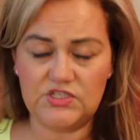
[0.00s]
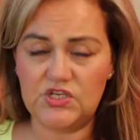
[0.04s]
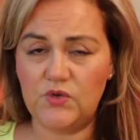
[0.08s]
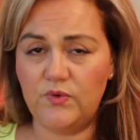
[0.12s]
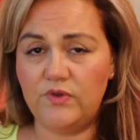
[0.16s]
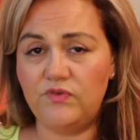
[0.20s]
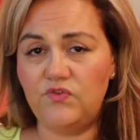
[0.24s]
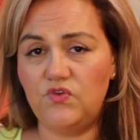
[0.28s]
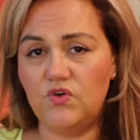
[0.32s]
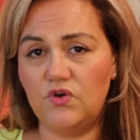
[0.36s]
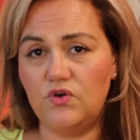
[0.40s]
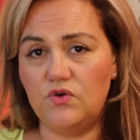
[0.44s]
So
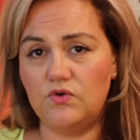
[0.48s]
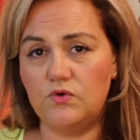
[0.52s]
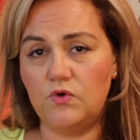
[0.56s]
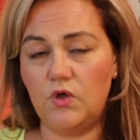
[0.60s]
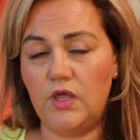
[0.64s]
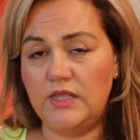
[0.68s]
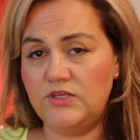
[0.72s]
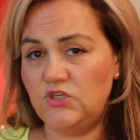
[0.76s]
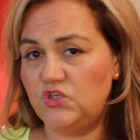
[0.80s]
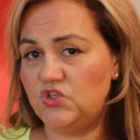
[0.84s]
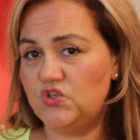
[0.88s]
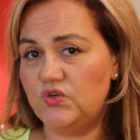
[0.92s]
if you're
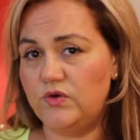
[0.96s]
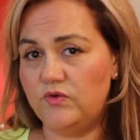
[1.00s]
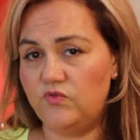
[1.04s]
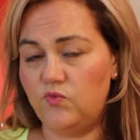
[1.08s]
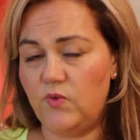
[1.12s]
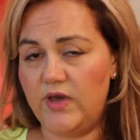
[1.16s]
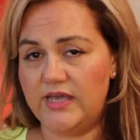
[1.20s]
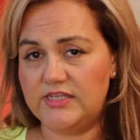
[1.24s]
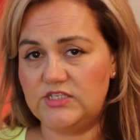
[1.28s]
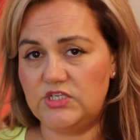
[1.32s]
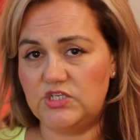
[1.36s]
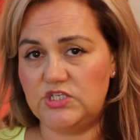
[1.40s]
unsure
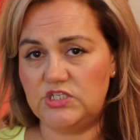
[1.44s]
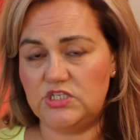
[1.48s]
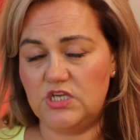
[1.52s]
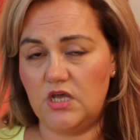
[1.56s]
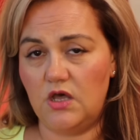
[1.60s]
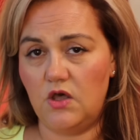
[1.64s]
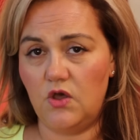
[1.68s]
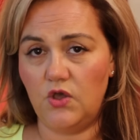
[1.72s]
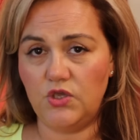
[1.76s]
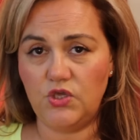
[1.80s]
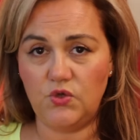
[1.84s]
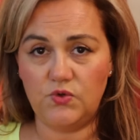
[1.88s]
of where to
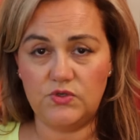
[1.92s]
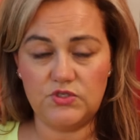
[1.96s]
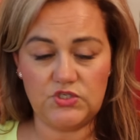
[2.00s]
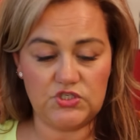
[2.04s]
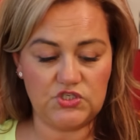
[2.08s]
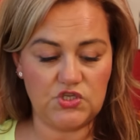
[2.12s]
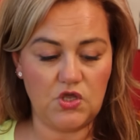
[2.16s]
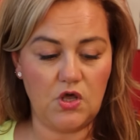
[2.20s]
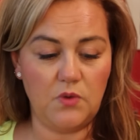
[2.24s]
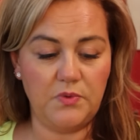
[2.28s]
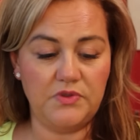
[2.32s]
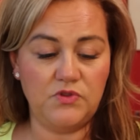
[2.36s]
start, you can
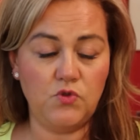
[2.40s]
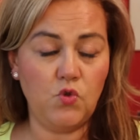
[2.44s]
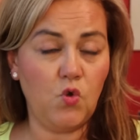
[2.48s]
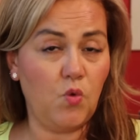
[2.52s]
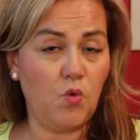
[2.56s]
start with